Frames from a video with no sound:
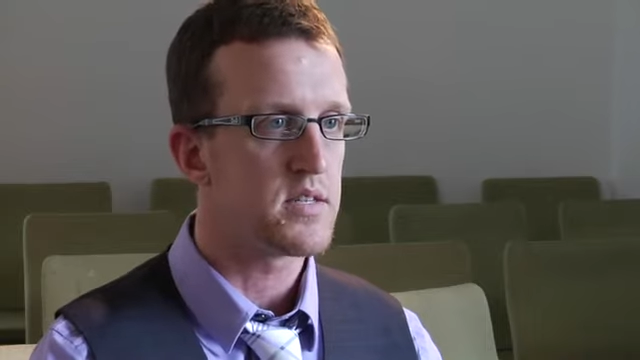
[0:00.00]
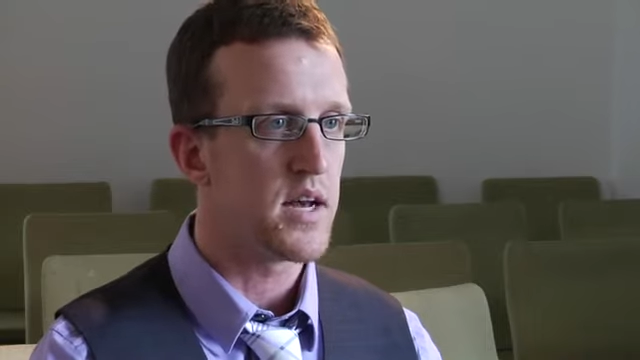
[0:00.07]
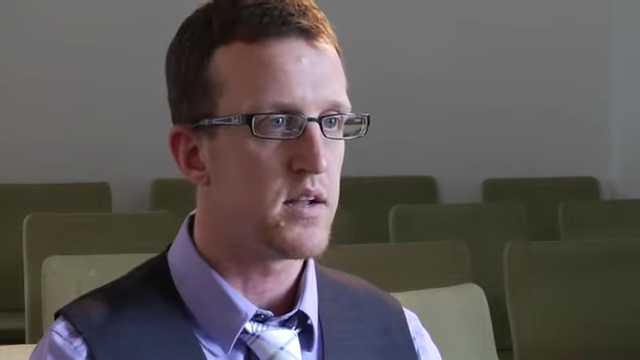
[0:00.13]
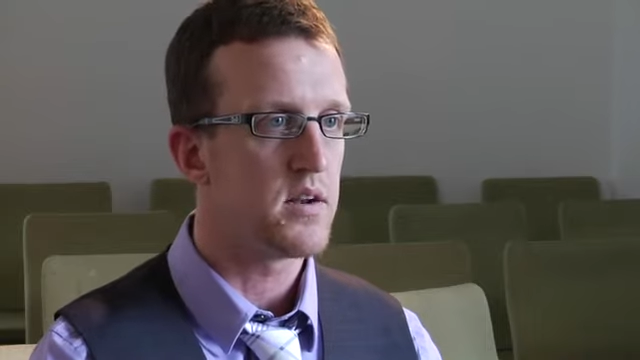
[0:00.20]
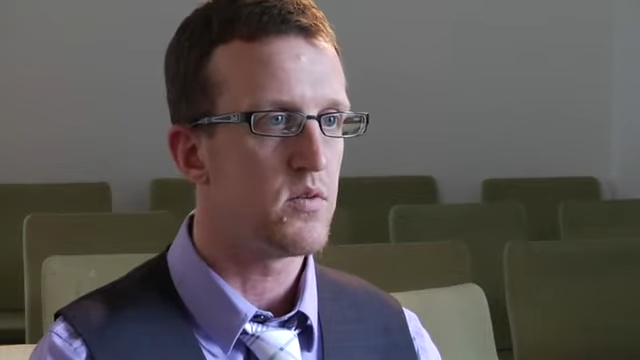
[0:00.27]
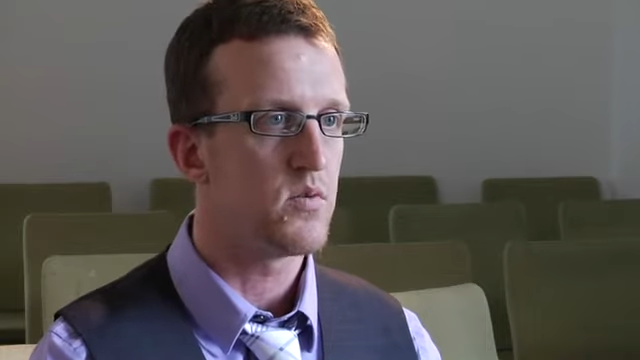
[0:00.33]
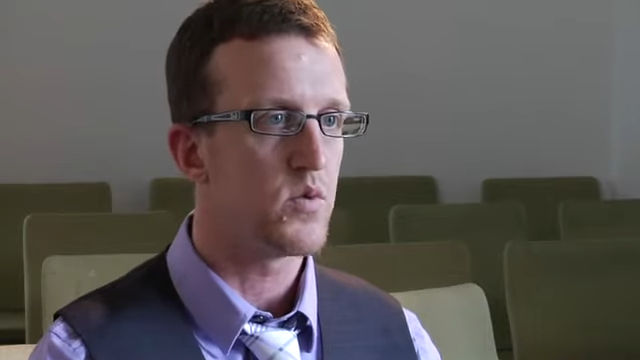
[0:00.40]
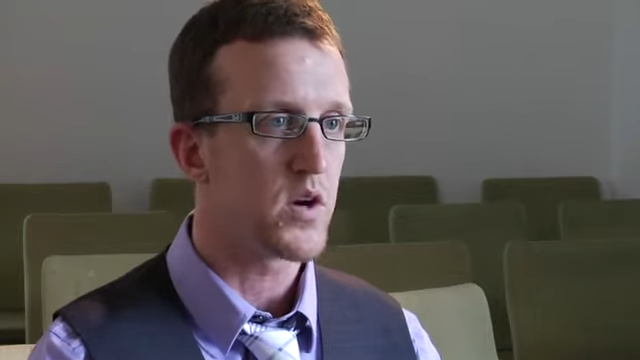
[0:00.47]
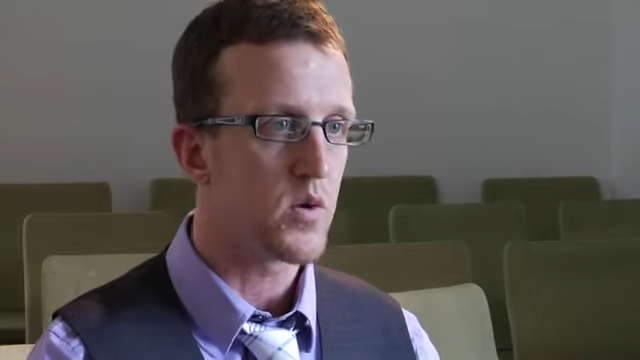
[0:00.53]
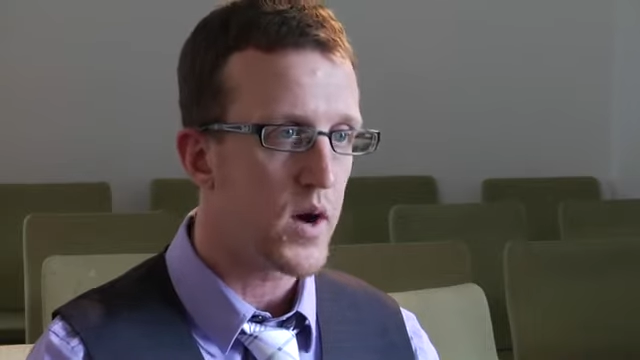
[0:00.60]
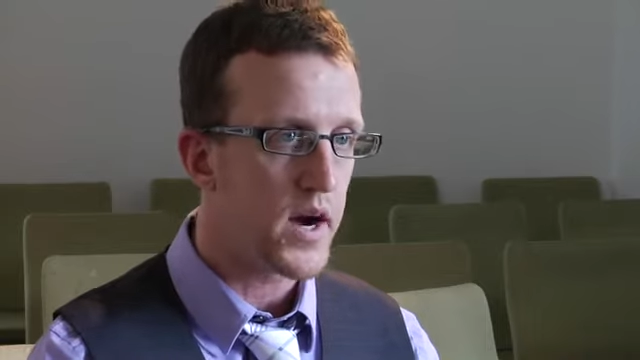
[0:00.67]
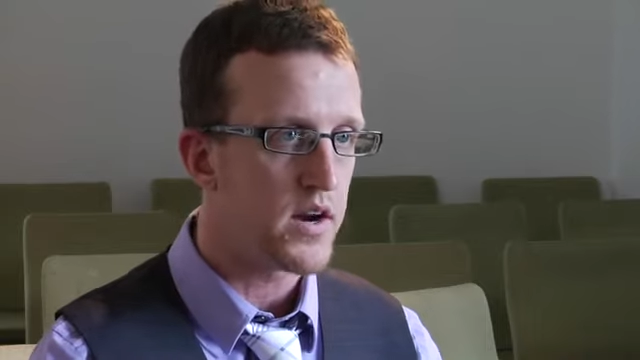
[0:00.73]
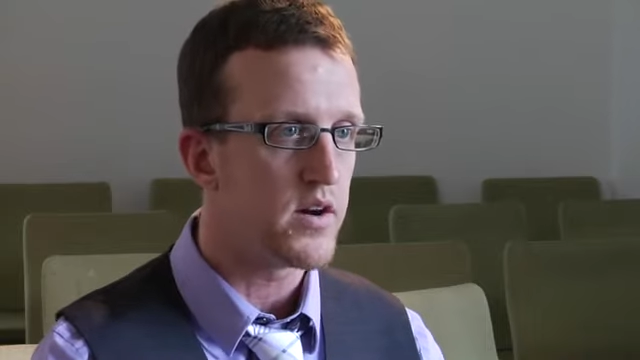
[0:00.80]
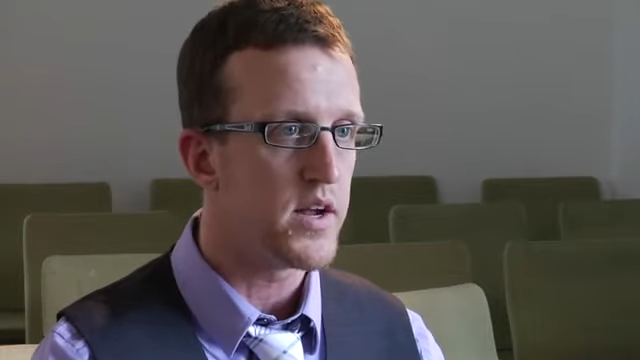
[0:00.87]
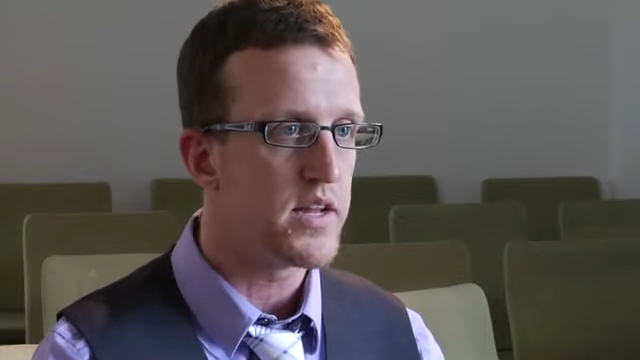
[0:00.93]
that
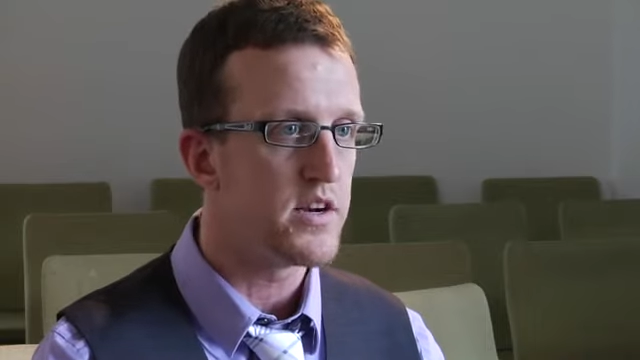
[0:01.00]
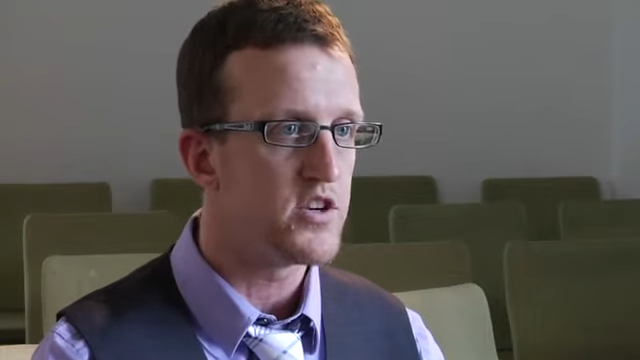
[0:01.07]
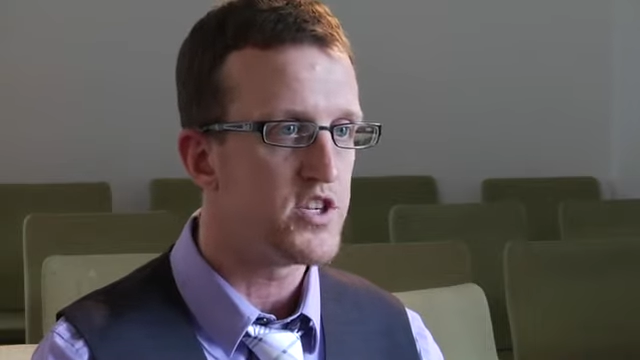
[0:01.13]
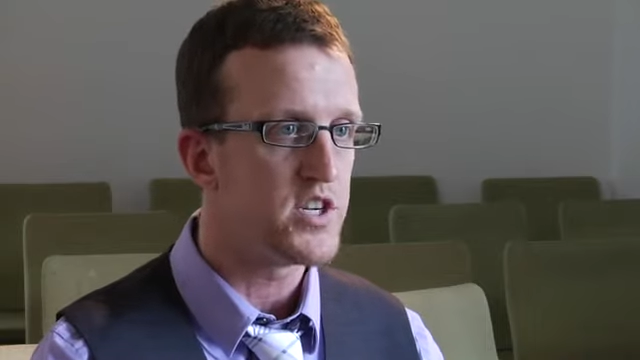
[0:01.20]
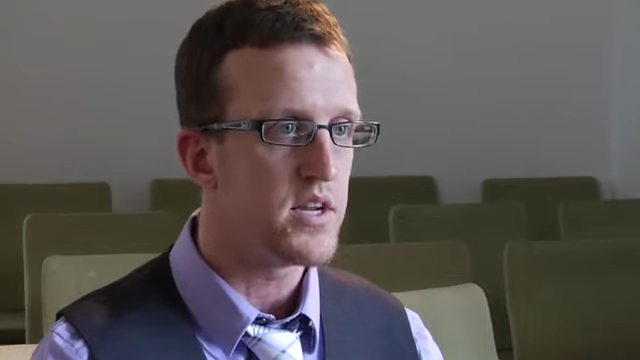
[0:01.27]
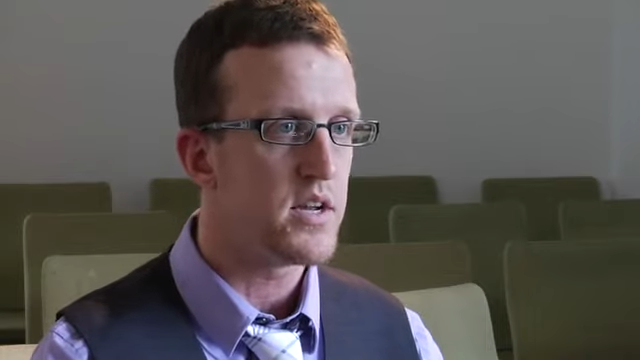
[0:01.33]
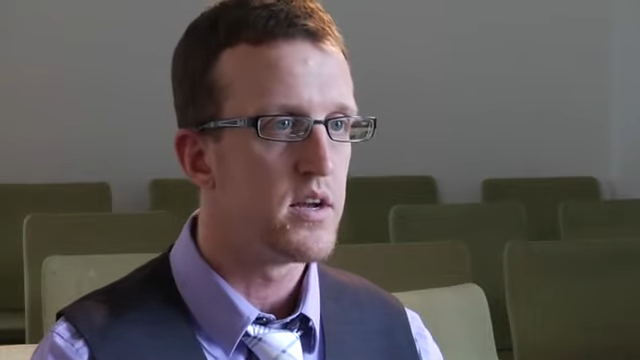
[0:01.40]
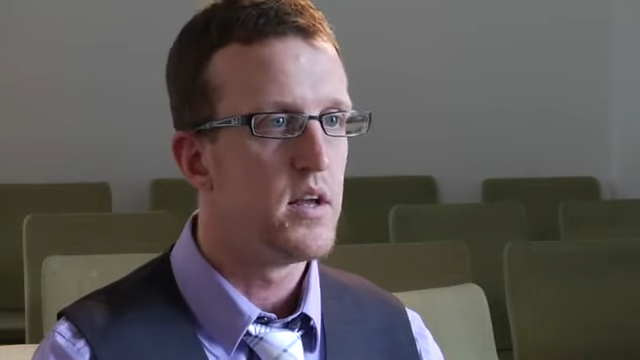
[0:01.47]
require energy,